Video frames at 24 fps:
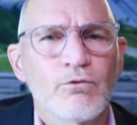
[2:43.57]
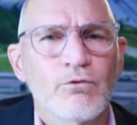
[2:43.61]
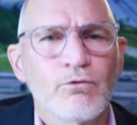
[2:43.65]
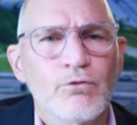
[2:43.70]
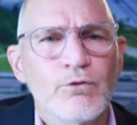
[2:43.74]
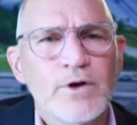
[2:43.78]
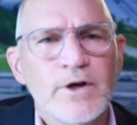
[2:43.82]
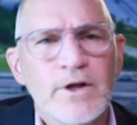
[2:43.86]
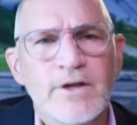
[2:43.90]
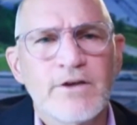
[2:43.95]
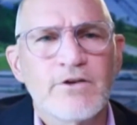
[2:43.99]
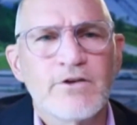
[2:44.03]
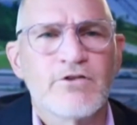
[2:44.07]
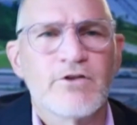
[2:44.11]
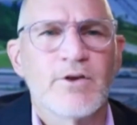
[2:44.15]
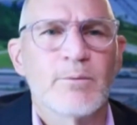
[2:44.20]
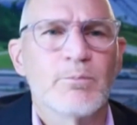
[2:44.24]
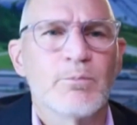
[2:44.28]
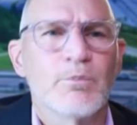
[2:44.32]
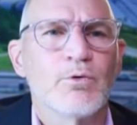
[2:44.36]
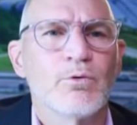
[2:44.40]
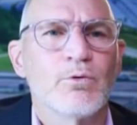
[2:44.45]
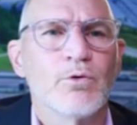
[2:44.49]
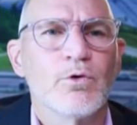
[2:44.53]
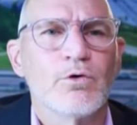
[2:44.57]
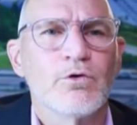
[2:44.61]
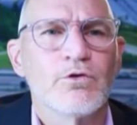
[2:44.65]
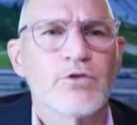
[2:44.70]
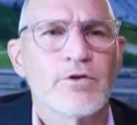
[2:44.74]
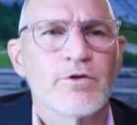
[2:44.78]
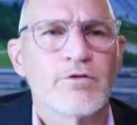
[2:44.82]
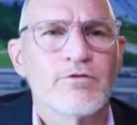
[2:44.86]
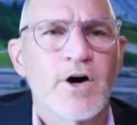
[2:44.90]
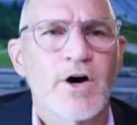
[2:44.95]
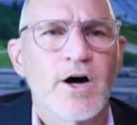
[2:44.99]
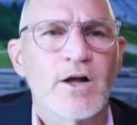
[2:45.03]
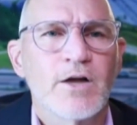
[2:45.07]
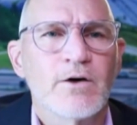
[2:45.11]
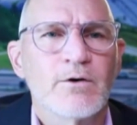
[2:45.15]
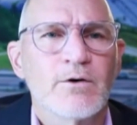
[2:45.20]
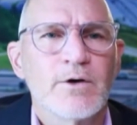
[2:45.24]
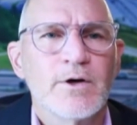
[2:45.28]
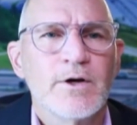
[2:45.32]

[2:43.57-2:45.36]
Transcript: really simple rules to follow.